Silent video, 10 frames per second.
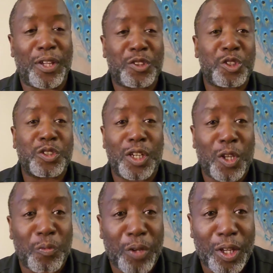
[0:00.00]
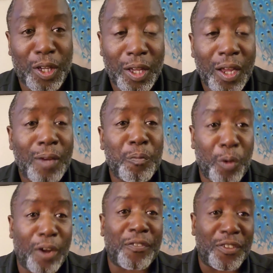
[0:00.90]
she's cooking me
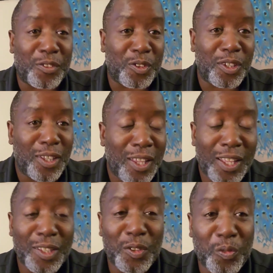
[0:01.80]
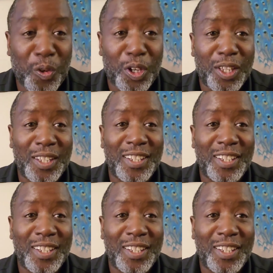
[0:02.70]
breakfast this morning.